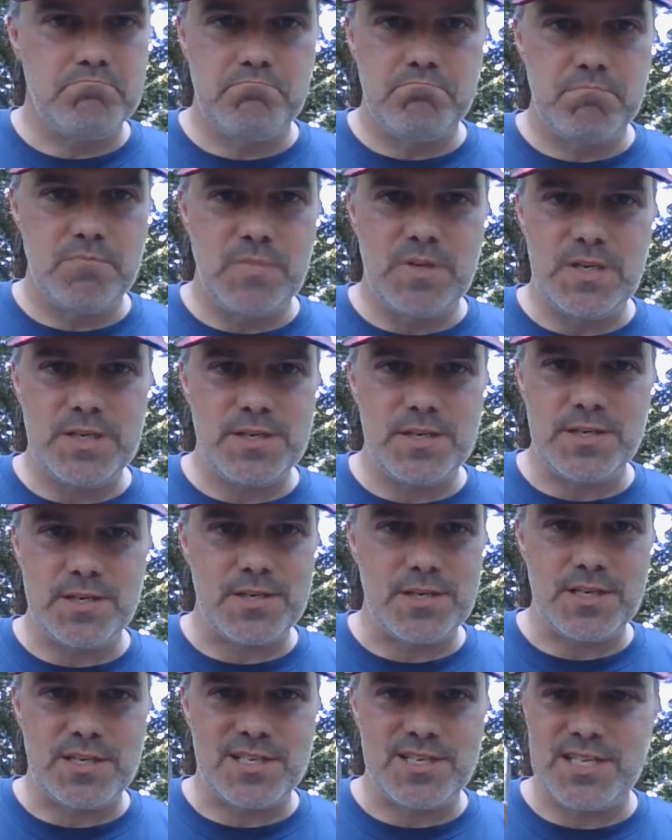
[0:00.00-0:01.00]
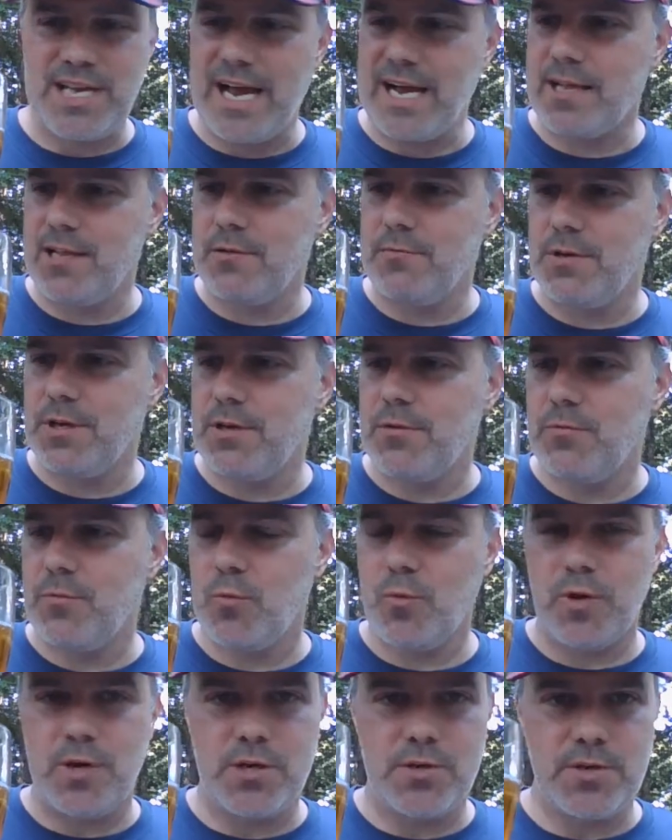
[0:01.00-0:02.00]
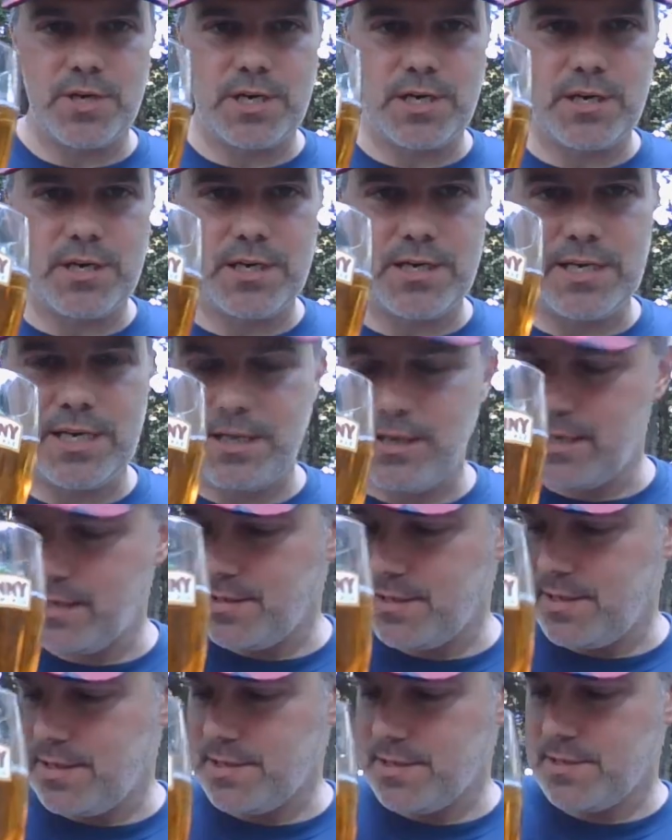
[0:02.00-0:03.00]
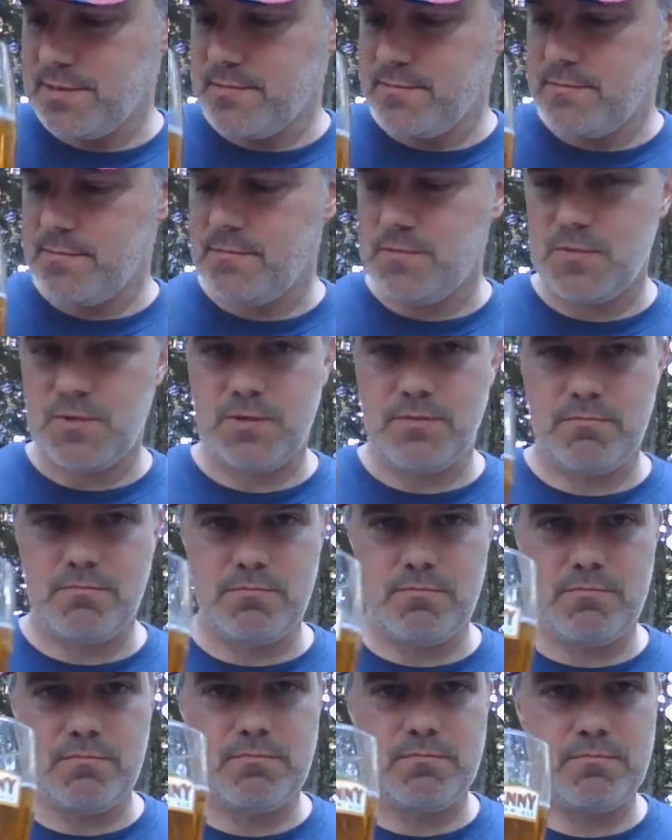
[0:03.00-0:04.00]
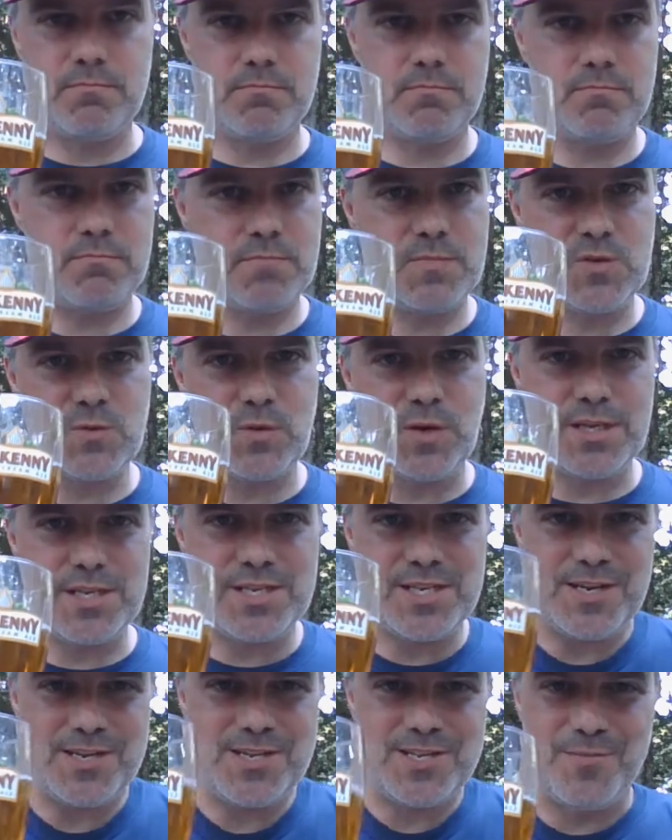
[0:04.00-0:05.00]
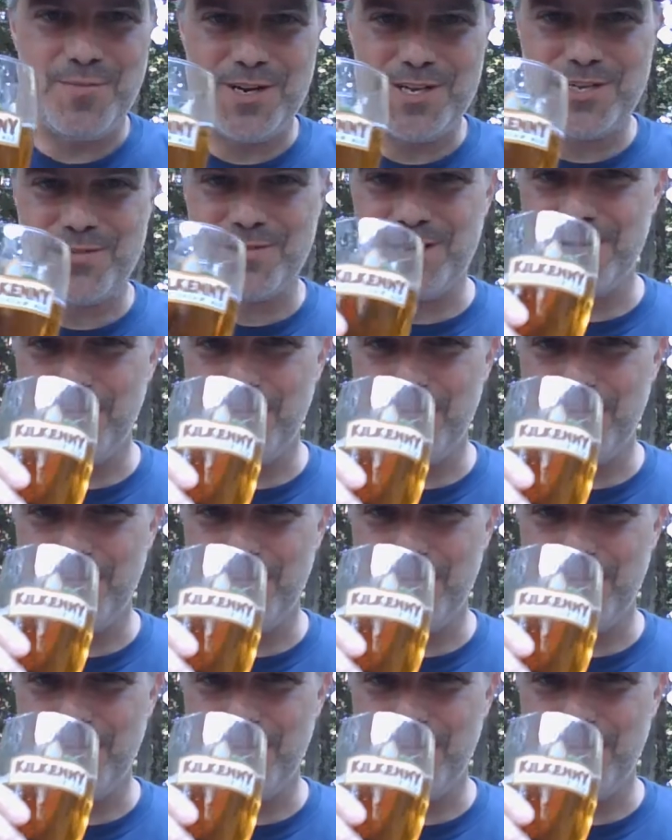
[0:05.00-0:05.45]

this is exactly what you would want to drink on a day like this. That's why they sell so much of it.